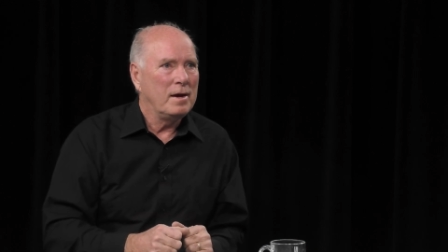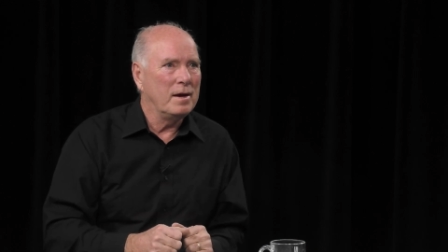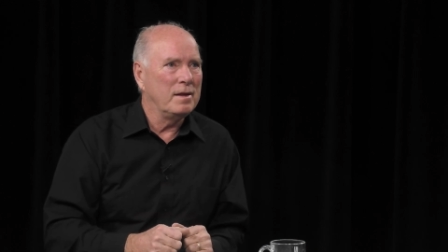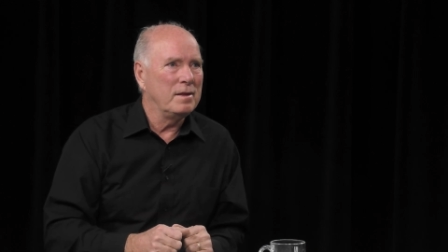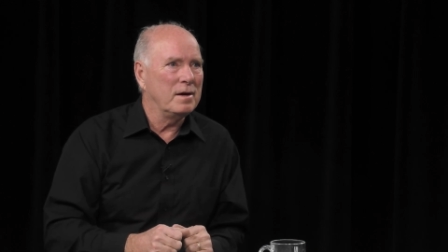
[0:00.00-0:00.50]

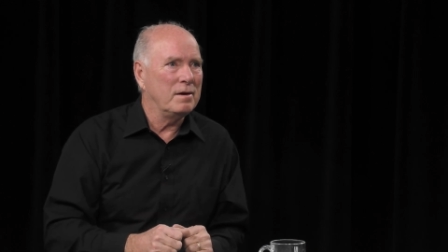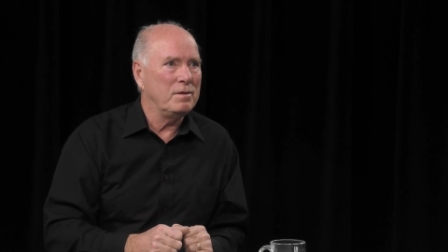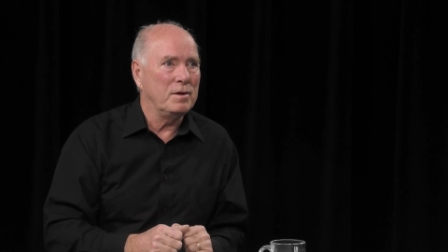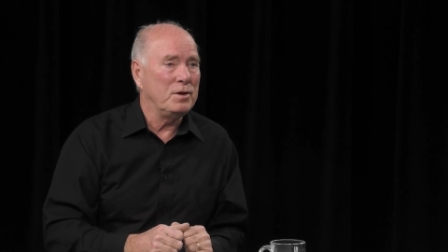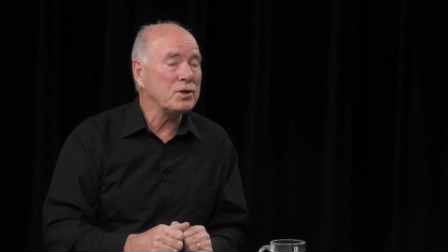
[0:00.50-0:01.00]
And uh,
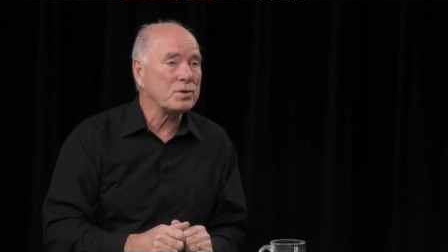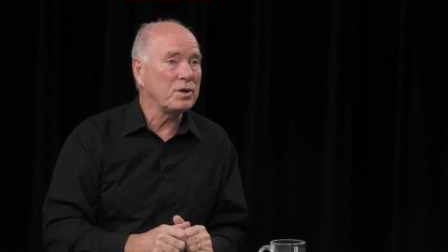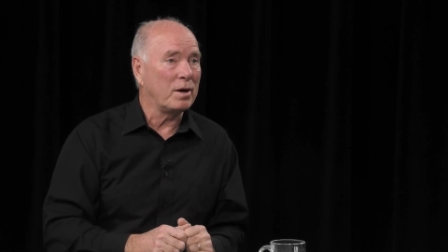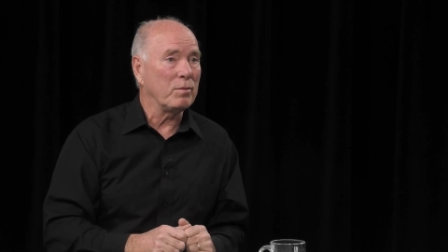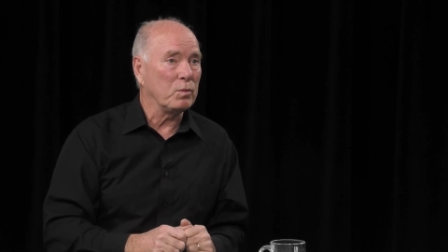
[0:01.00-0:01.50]
the initial
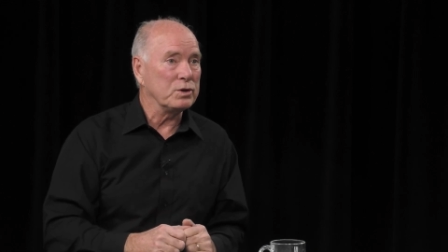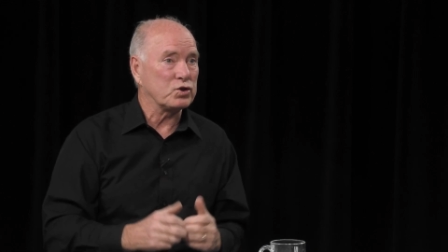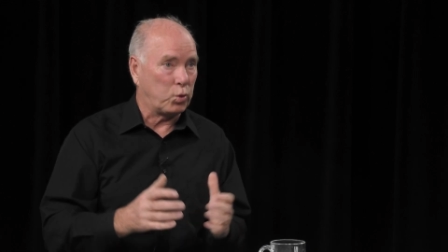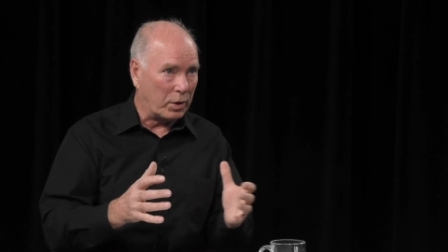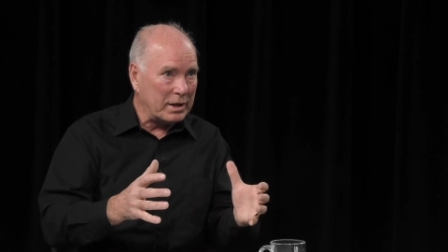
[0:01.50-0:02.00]
number was
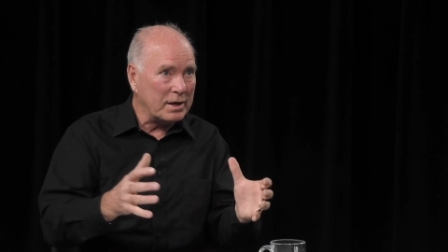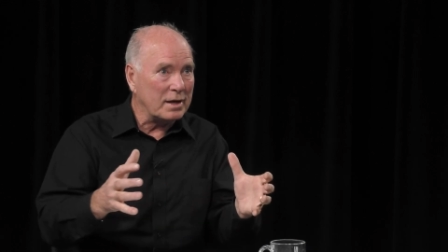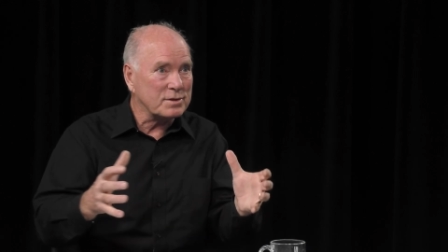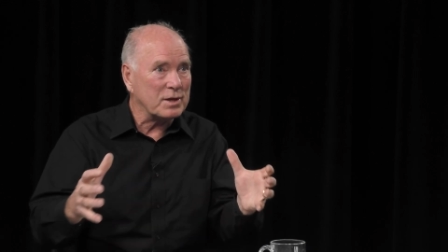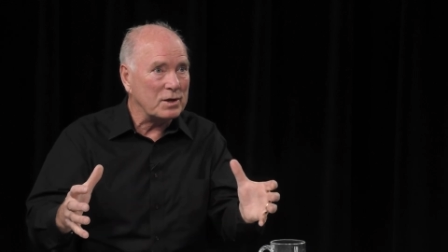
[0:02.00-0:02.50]

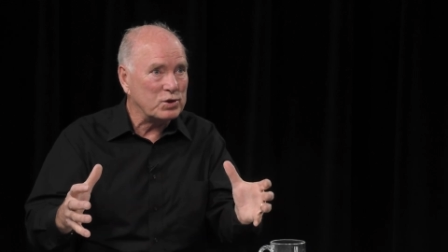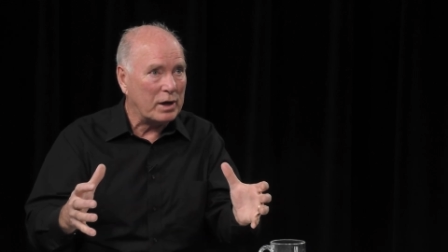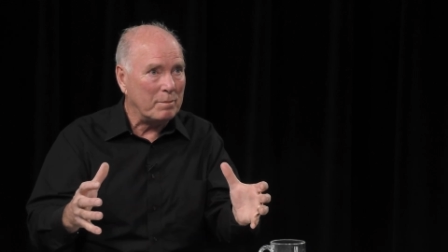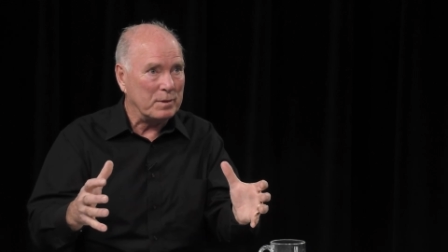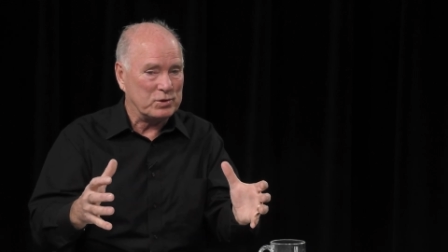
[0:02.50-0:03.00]
28 state
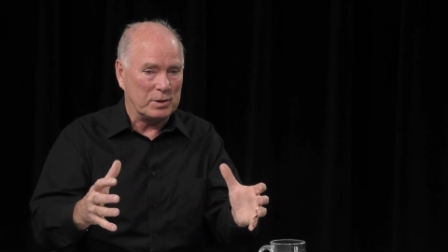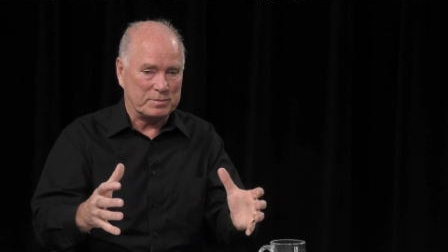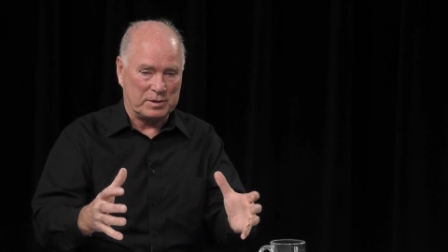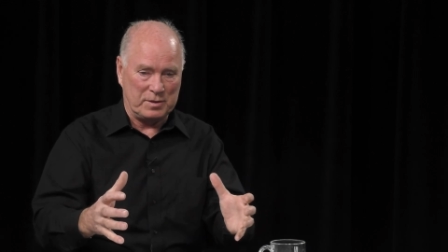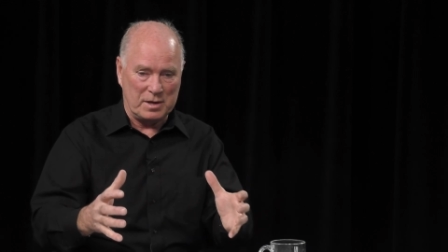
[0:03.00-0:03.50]

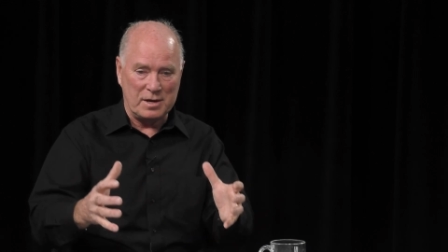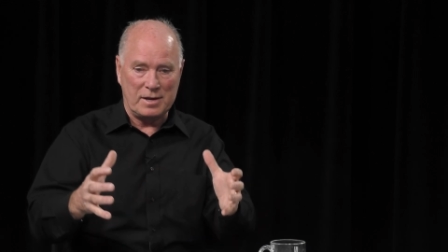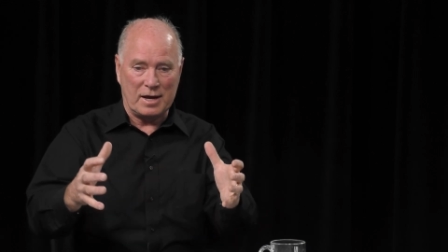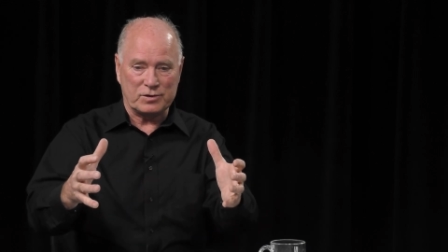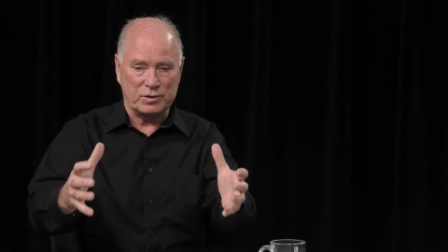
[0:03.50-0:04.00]
championships, and then
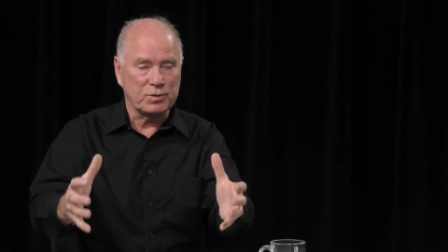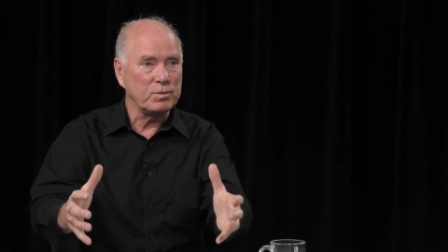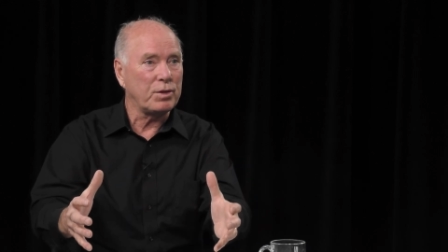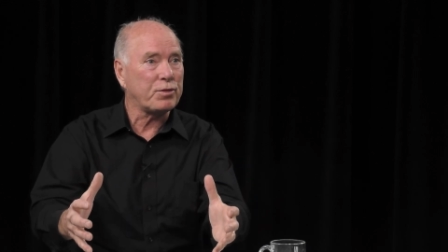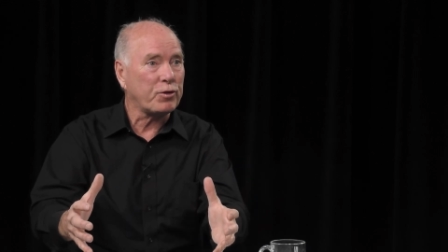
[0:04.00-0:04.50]
it actually
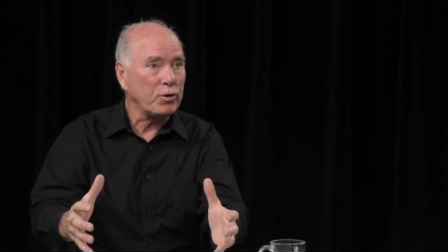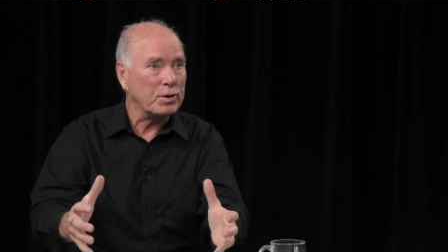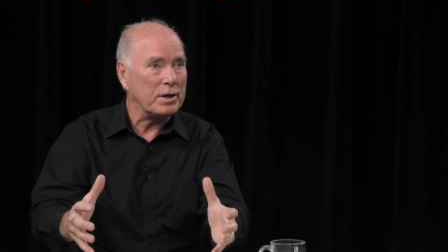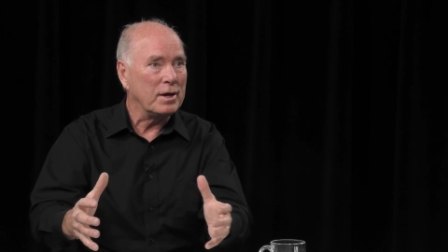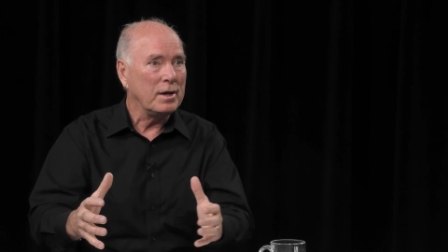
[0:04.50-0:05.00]
grew to
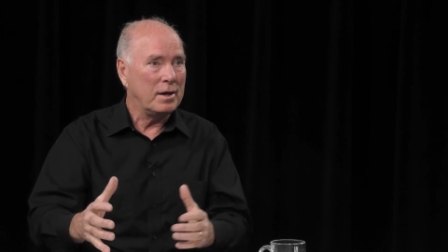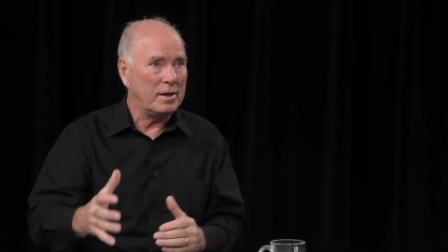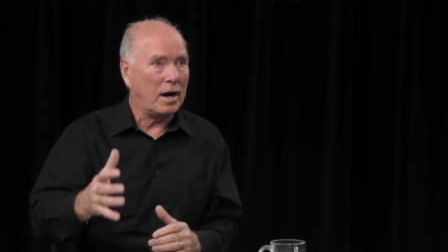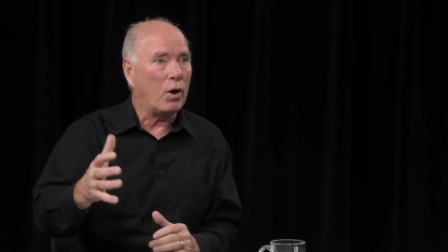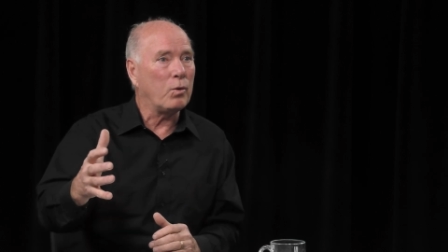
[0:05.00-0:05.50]
30,
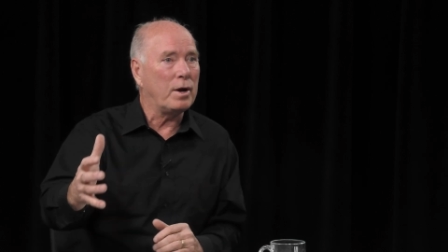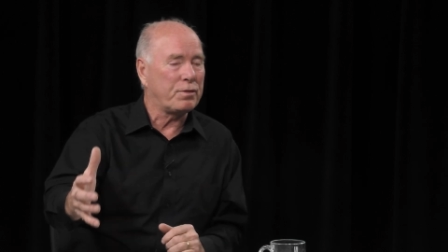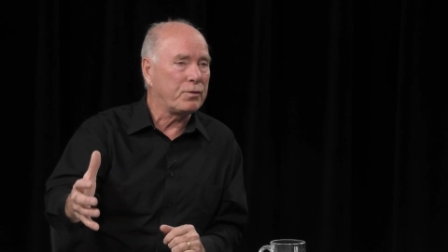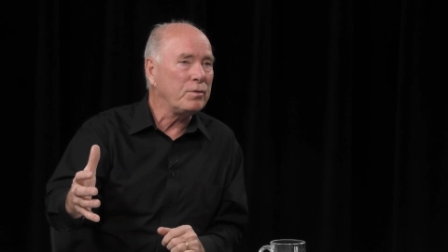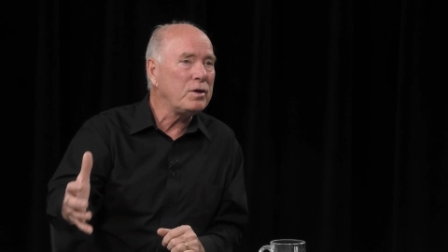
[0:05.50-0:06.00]
and now we're
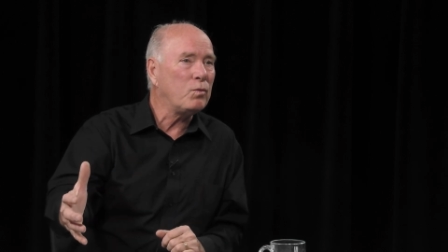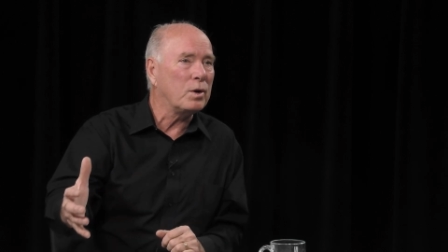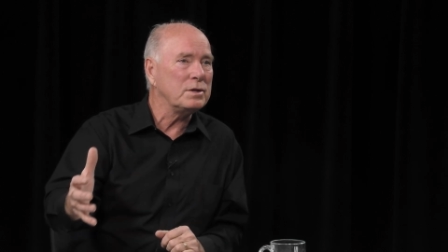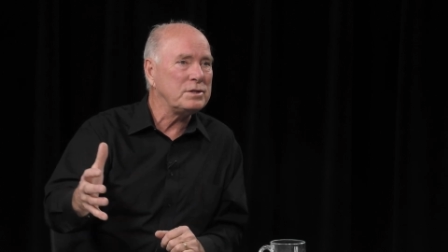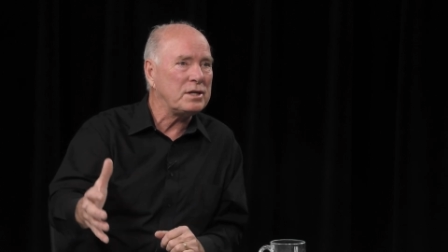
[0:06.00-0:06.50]
at
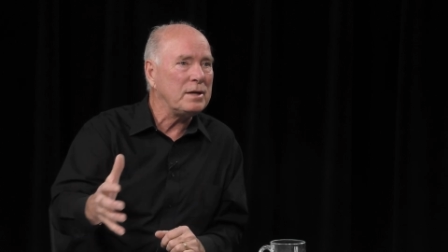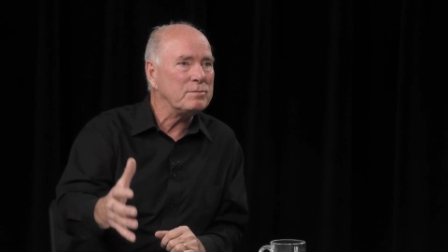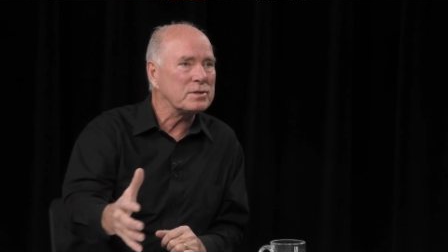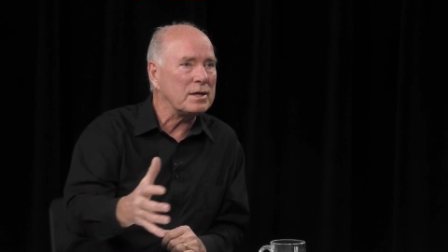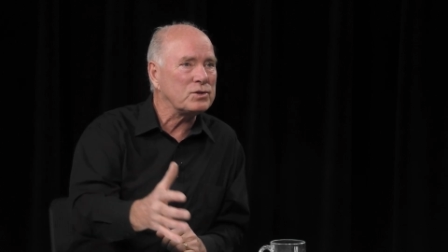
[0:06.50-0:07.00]
31
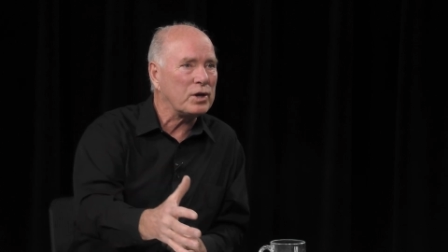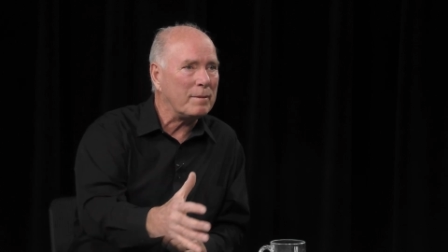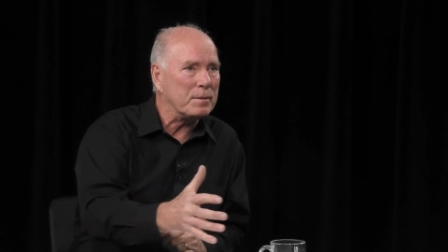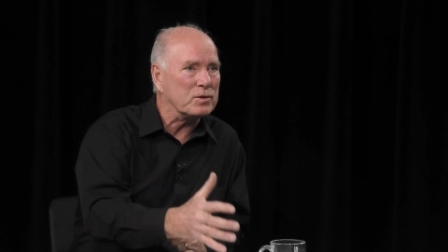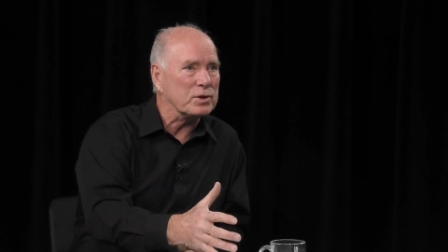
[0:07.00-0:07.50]
team state
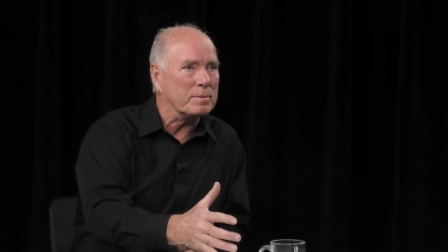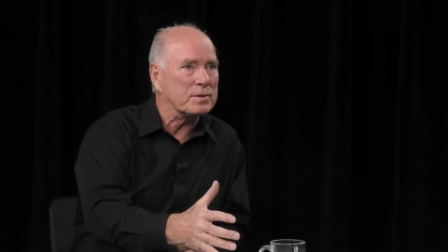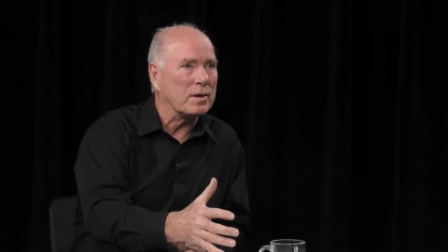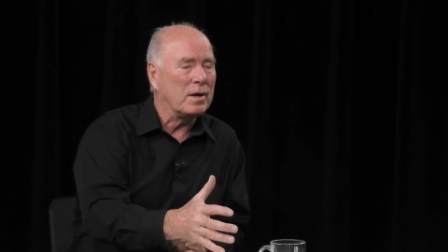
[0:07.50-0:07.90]
championships.